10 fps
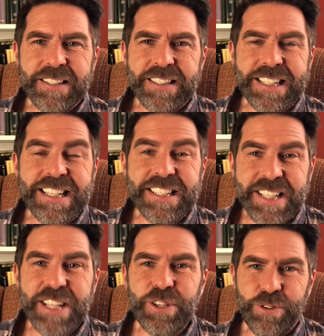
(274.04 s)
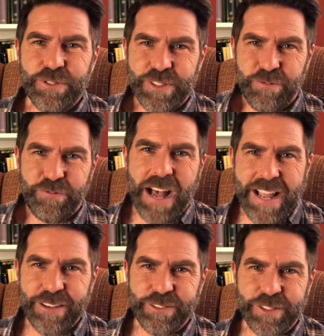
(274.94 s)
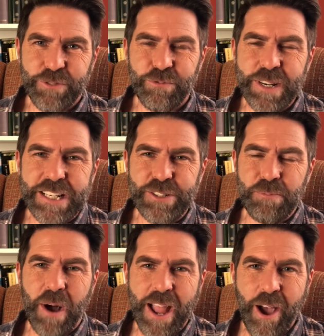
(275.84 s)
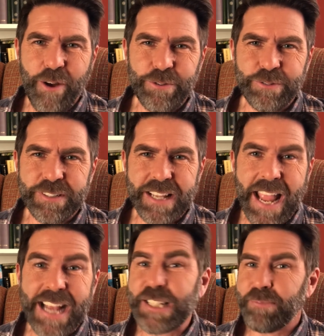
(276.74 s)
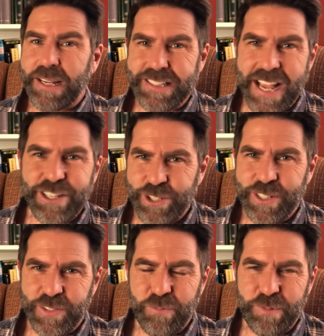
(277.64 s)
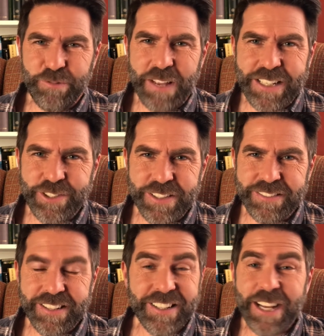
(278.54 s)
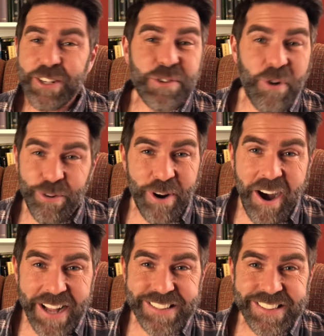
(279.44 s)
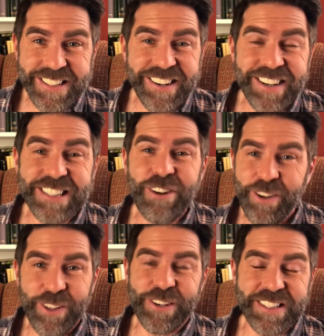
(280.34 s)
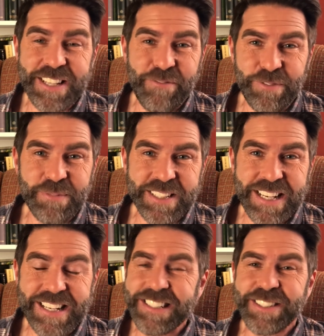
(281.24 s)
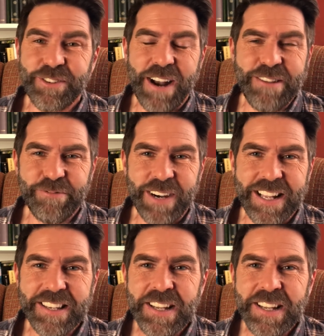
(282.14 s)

continue to fail to reach my own expectations of perfection. I think I do all right, I grow a lot of stuff from seed and it's great fun,